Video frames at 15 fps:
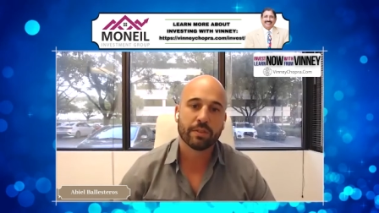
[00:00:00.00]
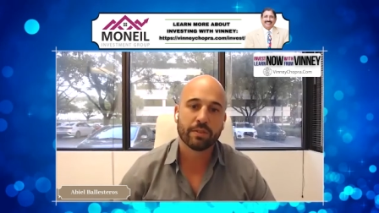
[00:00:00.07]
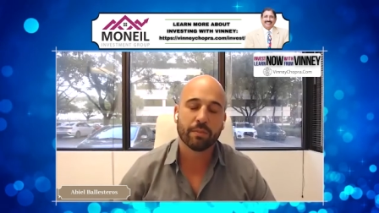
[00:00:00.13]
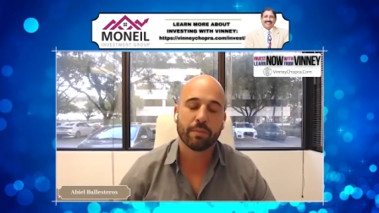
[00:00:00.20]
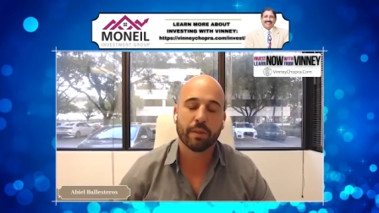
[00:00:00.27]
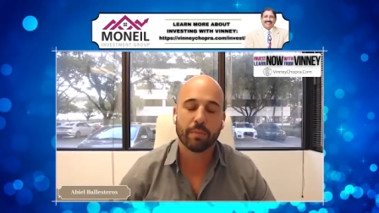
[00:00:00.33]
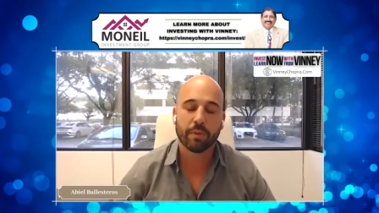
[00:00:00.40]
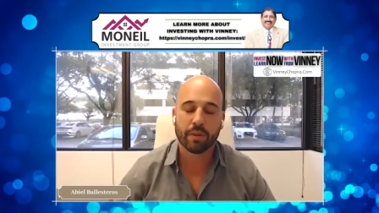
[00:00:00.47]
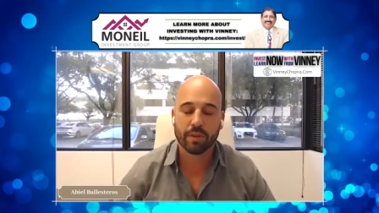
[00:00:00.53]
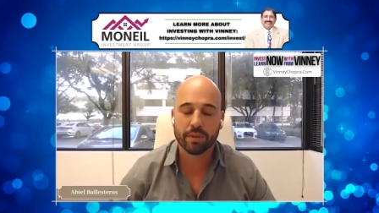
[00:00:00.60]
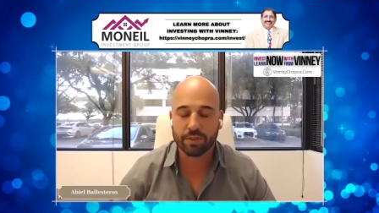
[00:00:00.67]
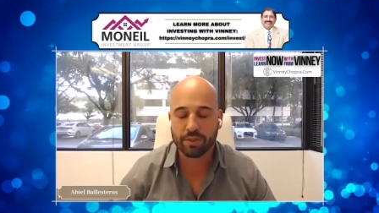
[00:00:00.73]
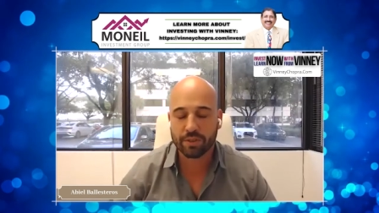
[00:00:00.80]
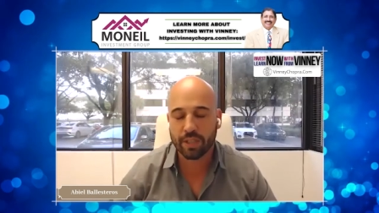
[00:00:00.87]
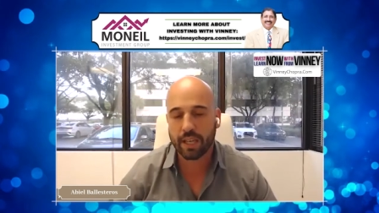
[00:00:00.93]
to be able to
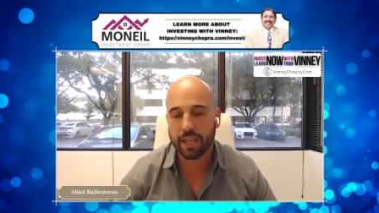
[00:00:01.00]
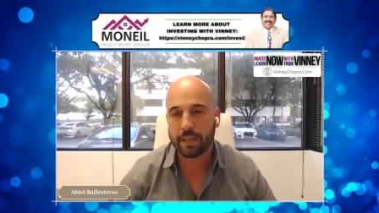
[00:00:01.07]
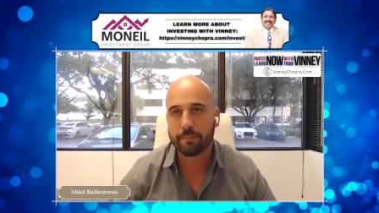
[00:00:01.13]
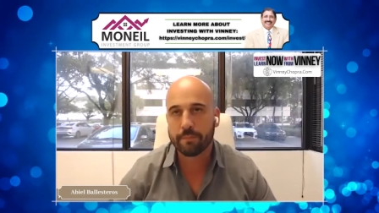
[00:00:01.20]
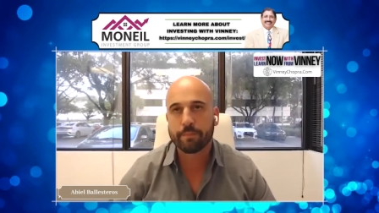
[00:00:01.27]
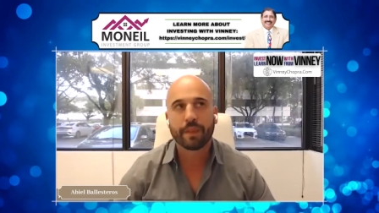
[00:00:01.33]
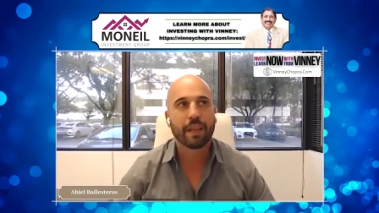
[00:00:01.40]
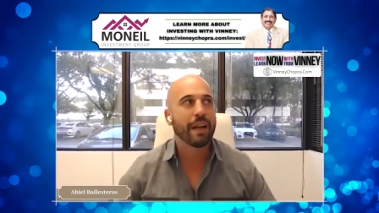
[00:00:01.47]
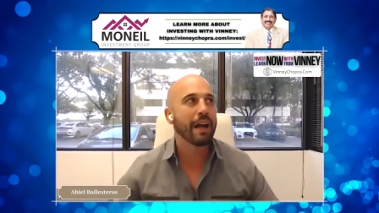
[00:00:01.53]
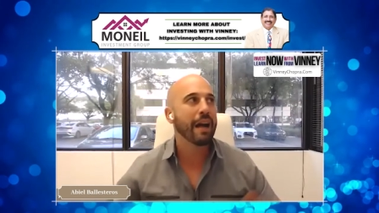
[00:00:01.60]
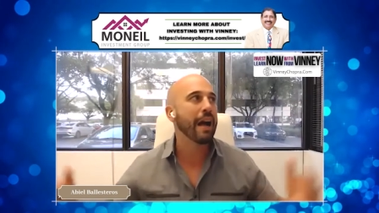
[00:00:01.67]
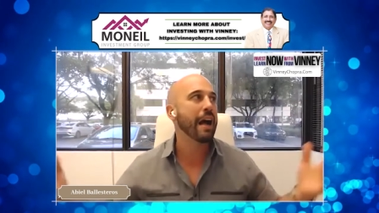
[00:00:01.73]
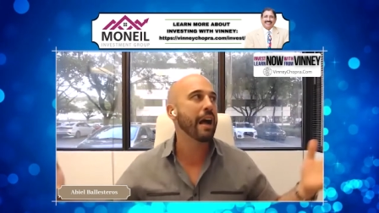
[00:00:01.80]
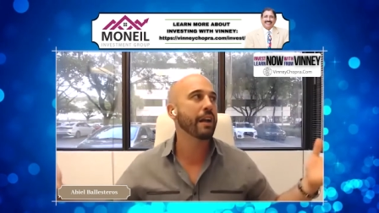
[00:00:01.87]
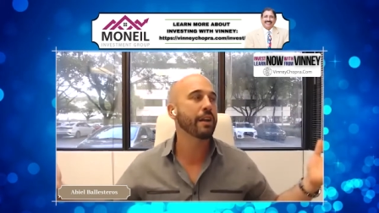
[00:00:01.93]
understand
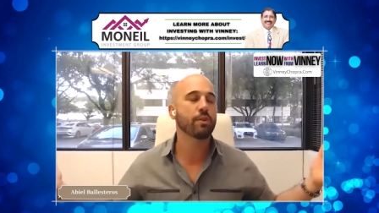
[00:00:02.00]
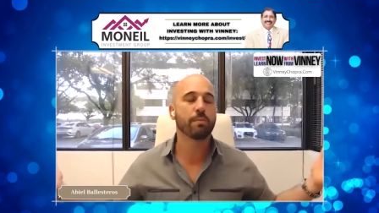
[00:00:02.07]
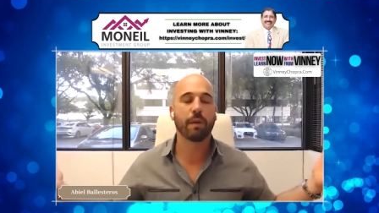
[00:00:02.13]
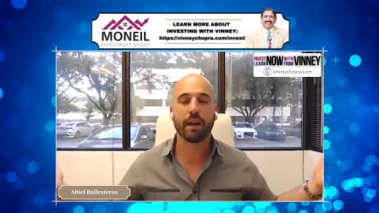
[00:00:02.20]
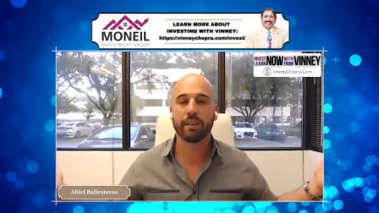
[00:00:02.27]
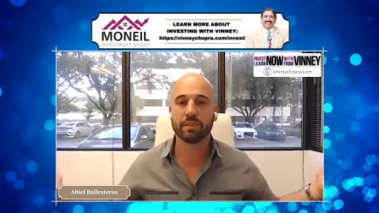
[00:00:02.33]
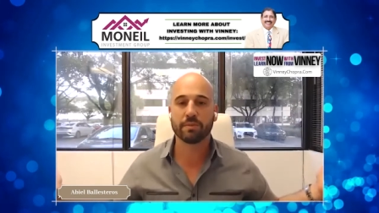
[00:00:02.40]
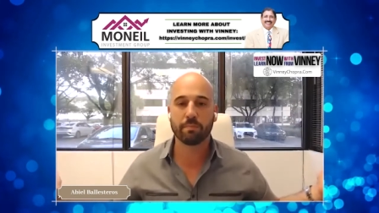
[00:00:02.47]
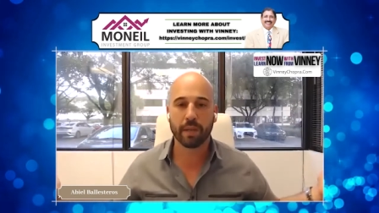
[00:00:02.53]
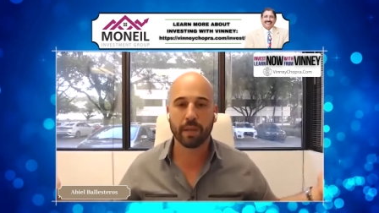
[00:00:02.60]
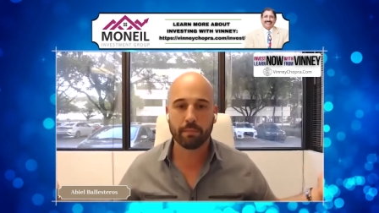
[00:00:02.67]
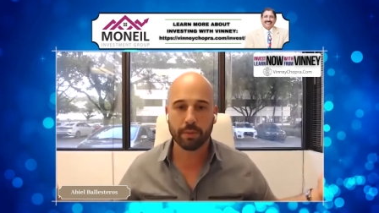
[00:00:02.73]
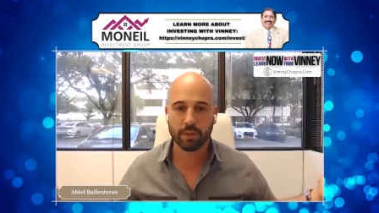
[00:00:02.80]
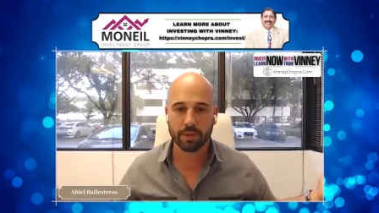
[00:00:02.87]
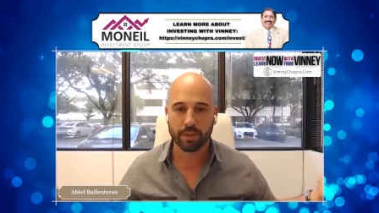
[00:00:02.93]
how do you buy these
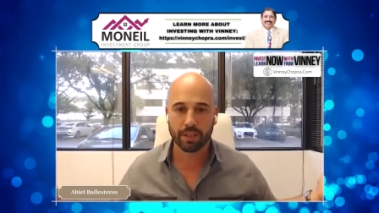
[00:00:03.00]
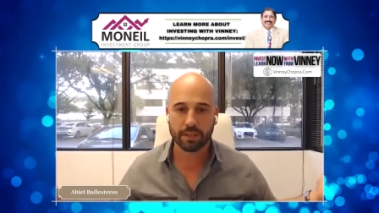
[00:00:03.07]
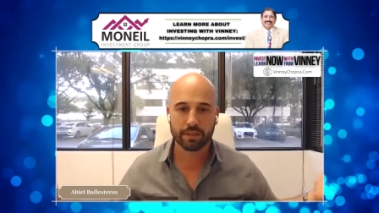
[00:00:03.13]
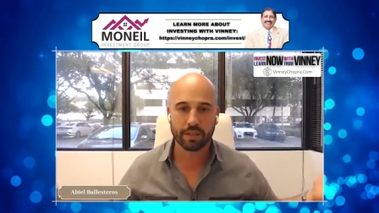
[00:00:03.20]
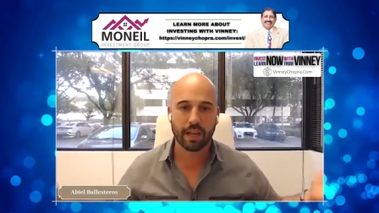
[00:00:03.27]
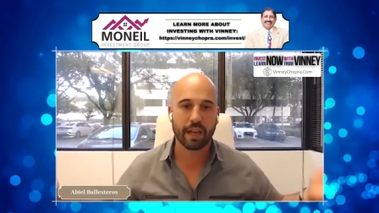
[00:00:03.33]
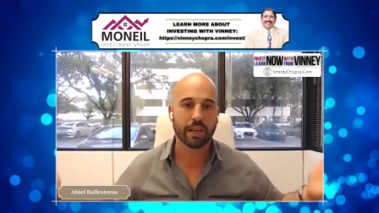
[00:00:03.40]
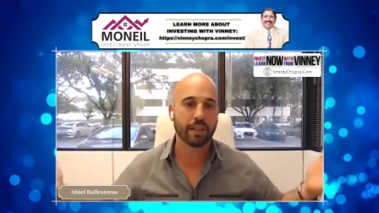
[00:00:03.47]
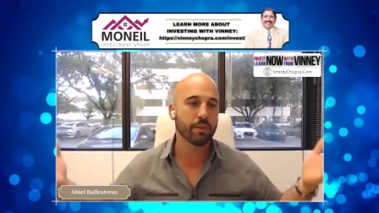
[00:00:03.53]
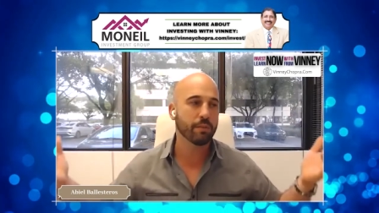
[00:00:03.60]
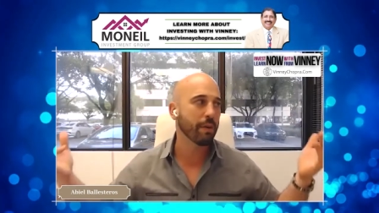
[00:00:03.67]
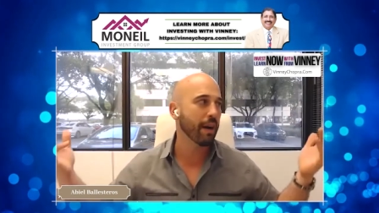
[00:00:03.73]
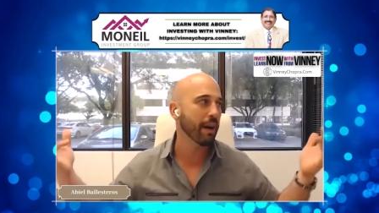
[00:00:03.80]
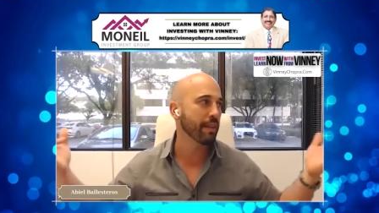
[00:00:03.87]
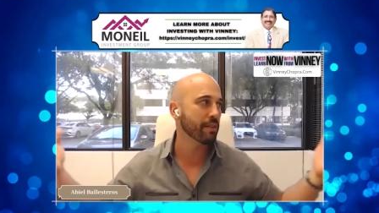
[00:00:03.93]
big buildings? How do you
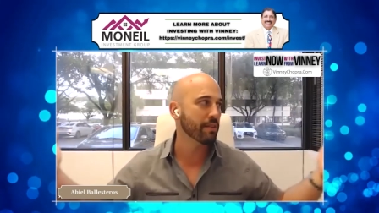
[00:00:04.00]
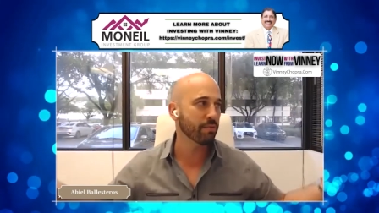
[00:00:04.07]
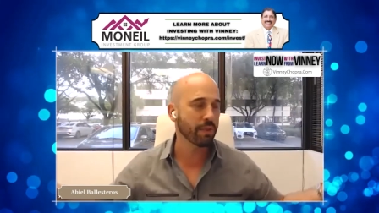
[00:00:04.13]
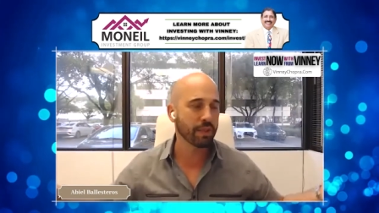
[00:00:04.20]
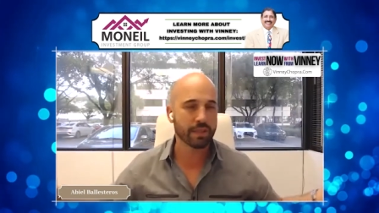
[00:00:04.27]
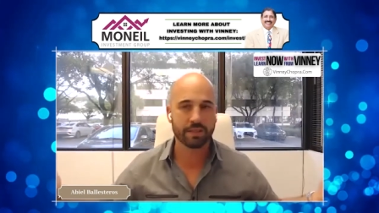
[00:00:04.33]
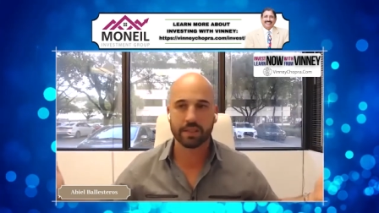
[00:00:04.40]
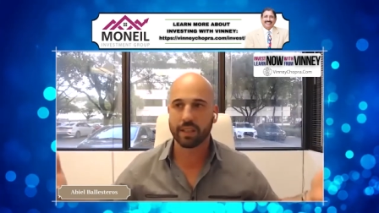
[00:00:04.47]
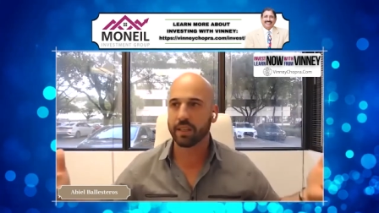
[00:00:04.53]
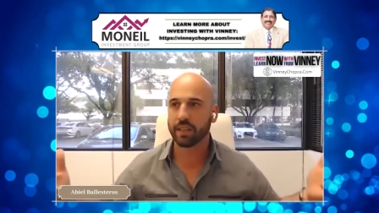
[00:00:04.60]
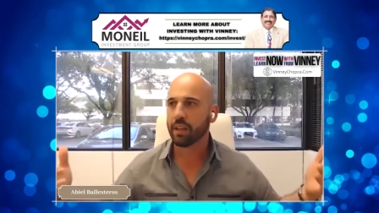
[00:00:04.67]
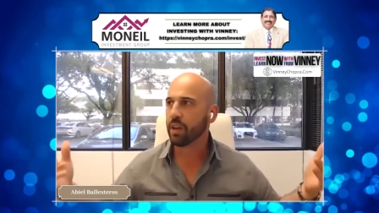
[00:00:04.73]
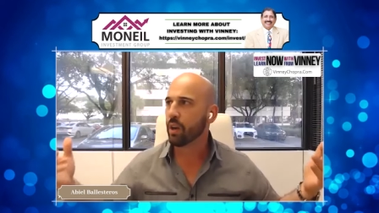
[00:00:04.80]
buy this real estate?